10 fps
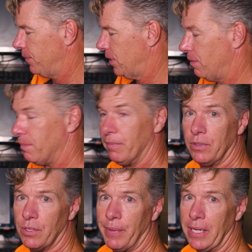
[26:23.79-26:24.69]

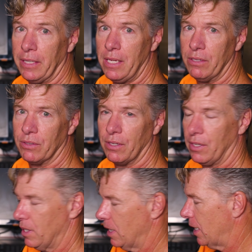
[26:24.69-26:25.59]
to make these.
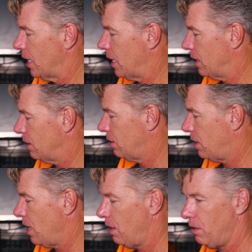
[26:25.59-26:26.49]
And
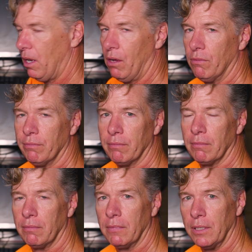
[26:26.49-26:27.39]
there you go.
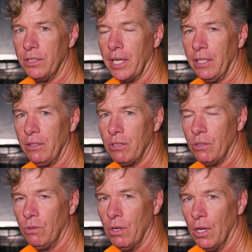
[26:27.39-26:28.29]
The Gen
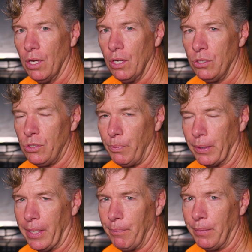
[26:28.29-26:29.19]
2
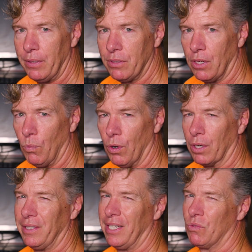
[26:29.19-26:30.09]
Superclamp is going to
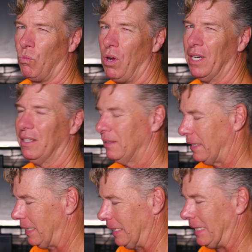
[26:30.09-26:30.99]
work. There's one
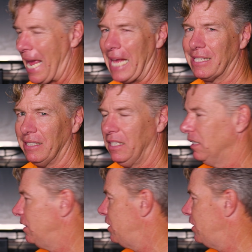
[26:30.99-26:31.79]
last little